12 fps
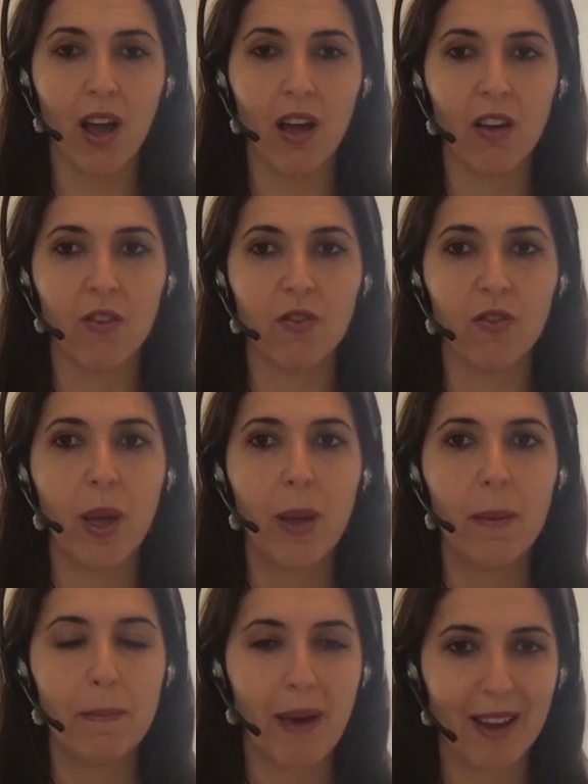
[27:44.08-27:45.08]
of
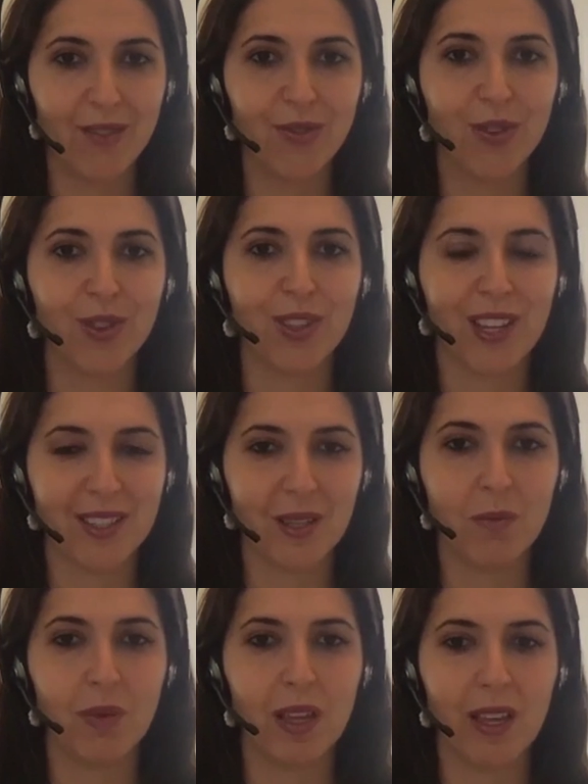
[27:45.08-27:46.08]
mindfulness
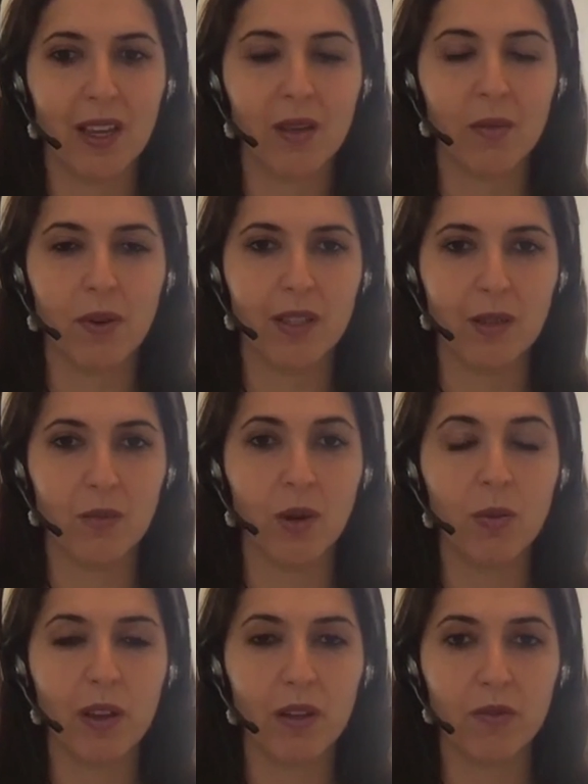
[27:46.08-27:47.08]
and being in the present
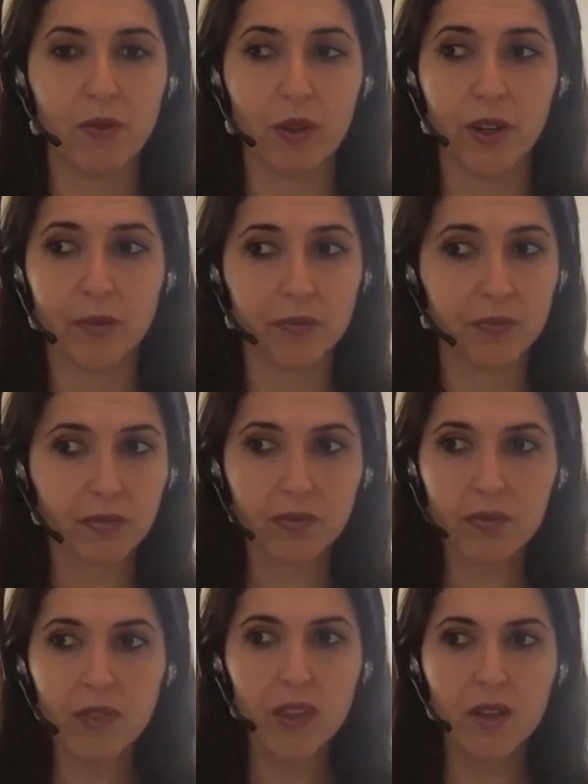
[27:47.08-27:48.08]
moment for
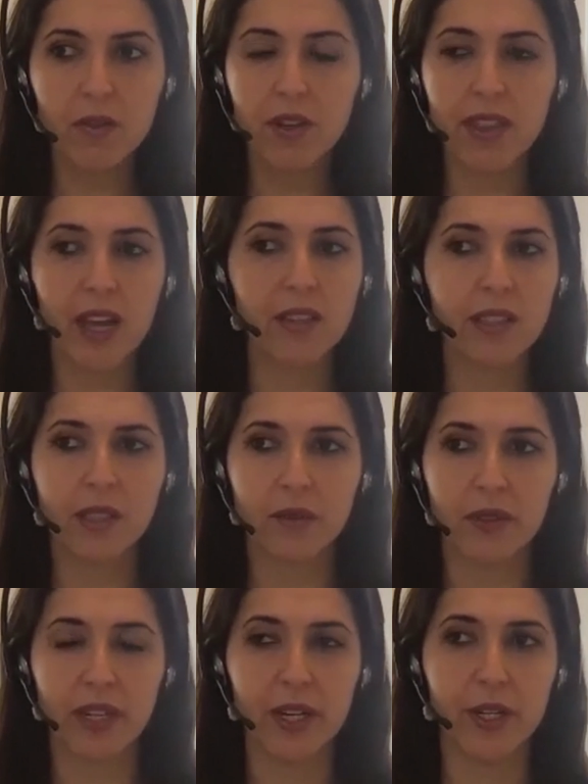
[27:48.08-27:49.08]
thousands
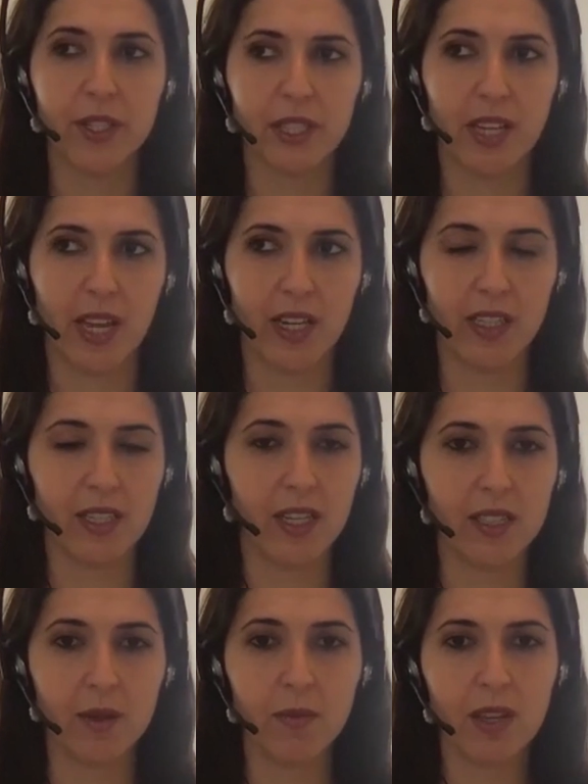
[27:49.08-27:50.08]
of years. And it's
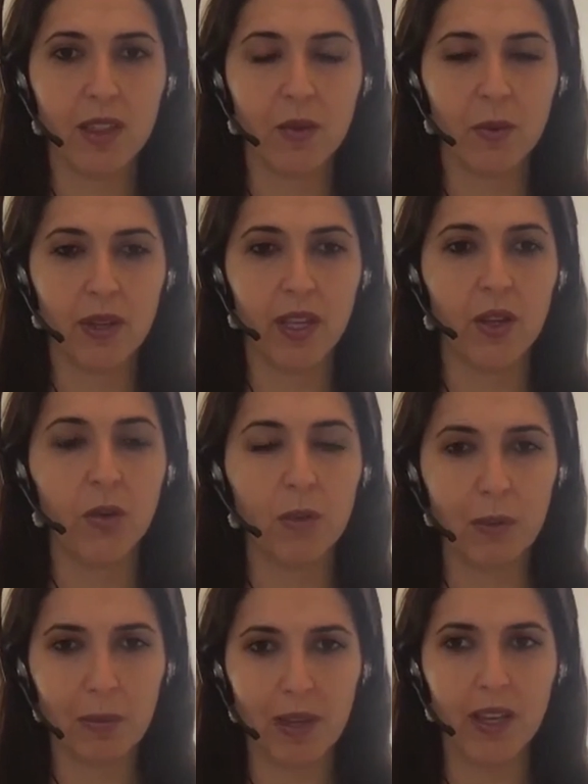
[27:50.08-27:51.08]
not something that we
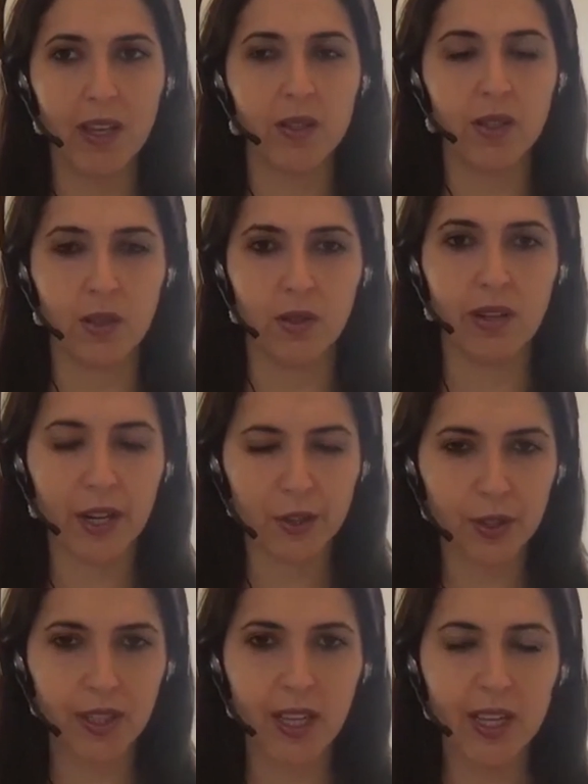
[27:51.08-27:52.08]
human beings do
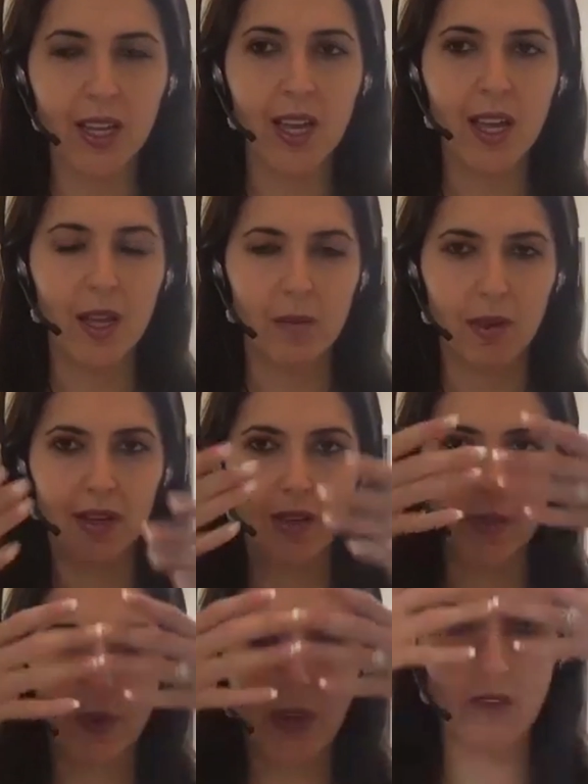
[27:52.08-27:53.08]
naturally,
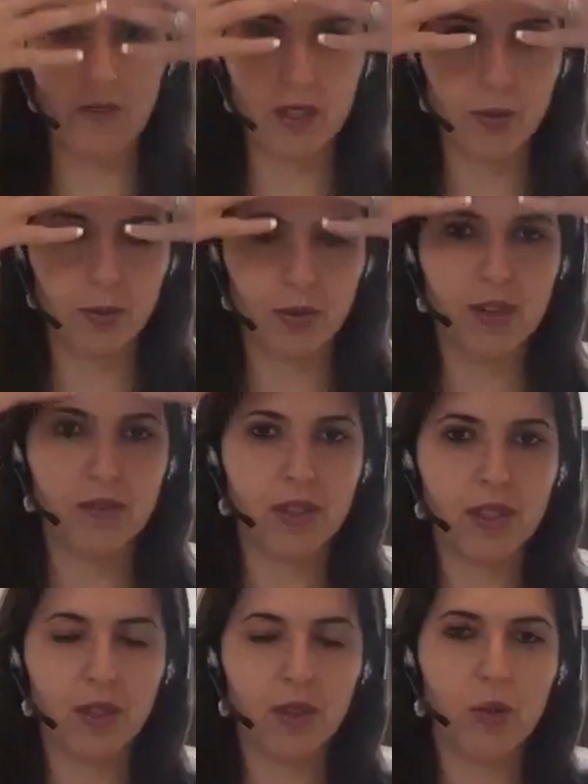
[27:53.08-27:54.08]
because we have this
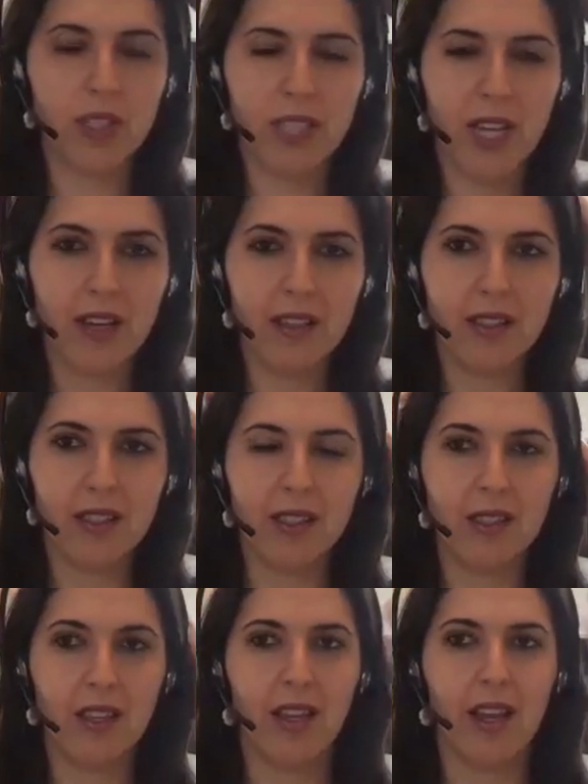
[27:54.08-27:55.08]
prefrontal cortex,
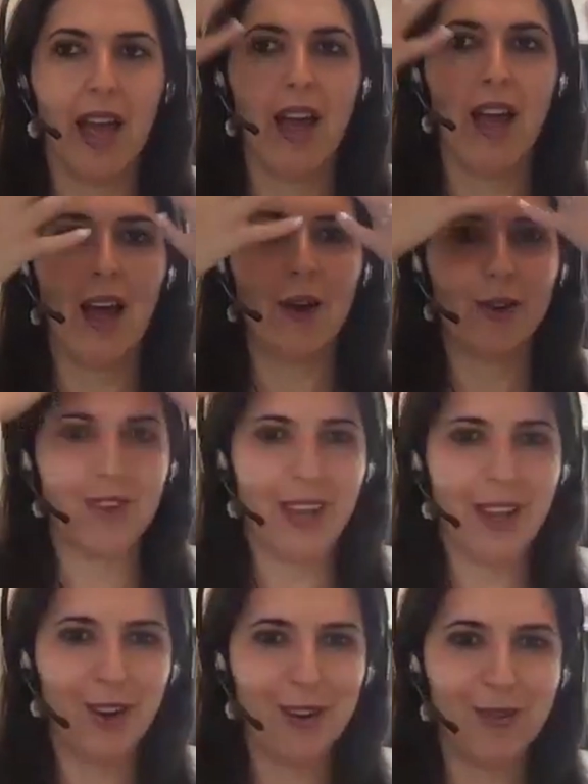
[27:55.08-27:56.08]
this like outer
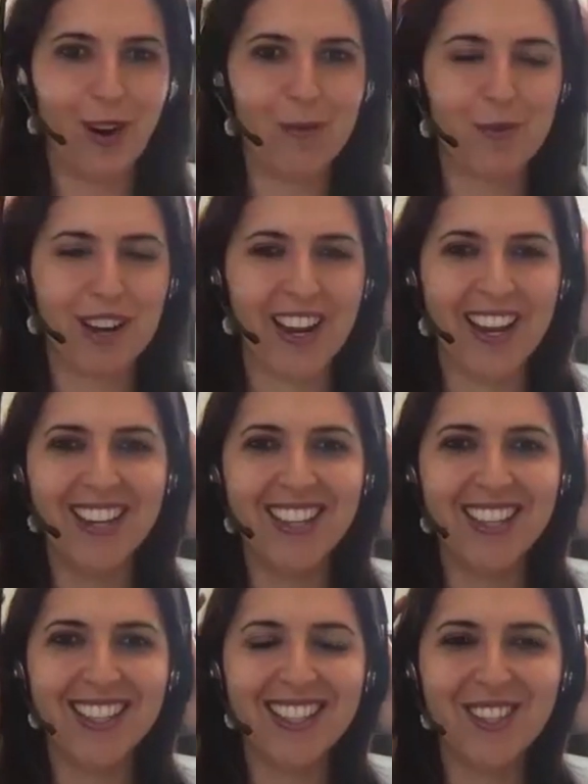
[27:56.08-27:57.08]
layer of our brain
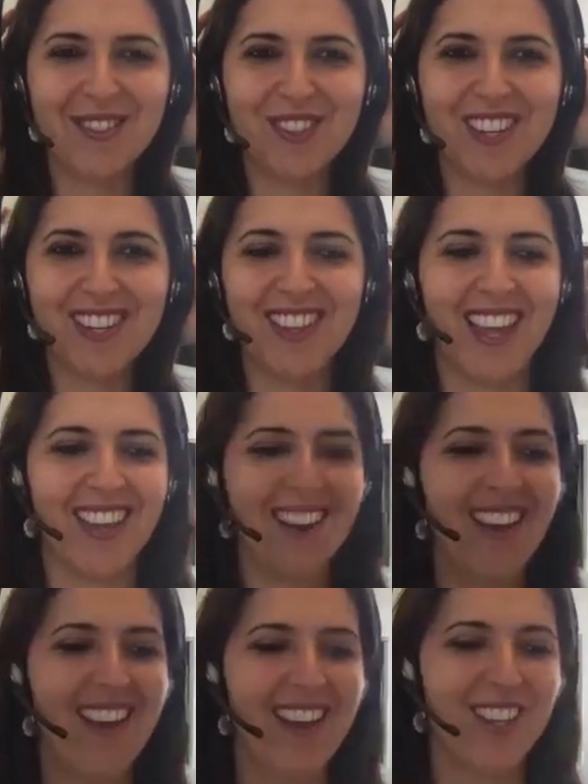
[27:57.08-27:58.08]
that's different than
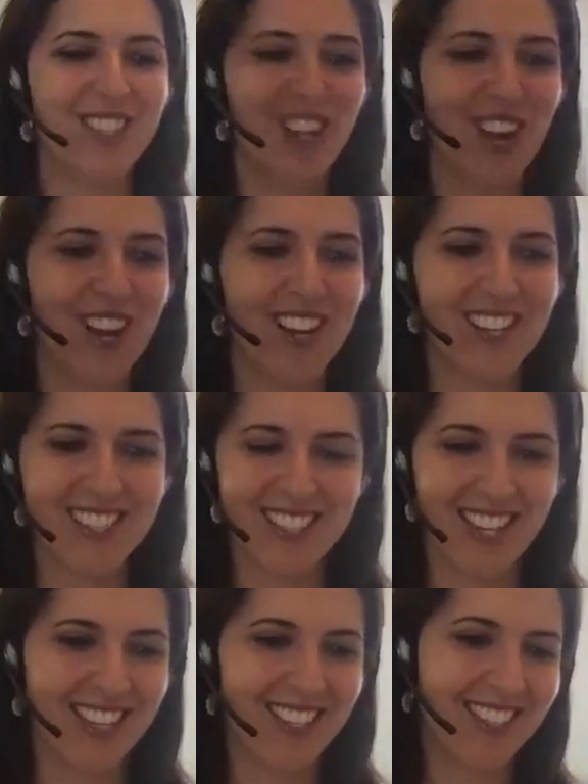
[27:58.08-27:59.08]
dogs
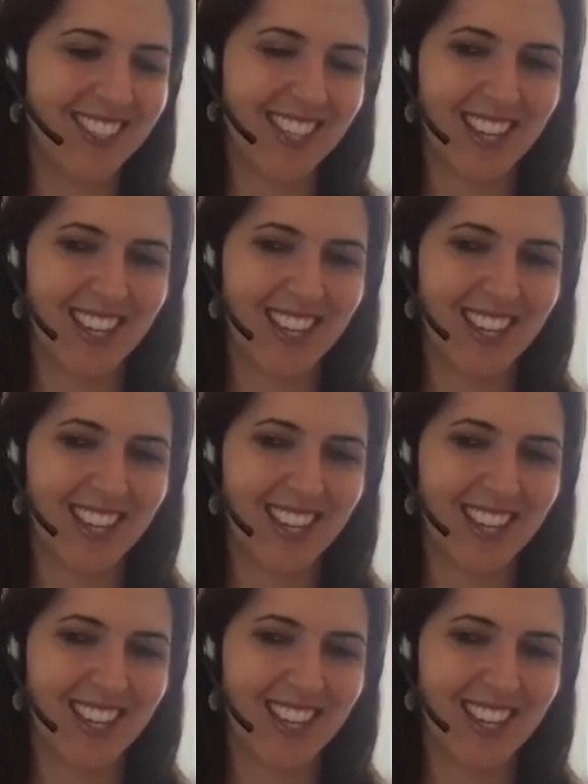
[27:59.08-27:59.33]
and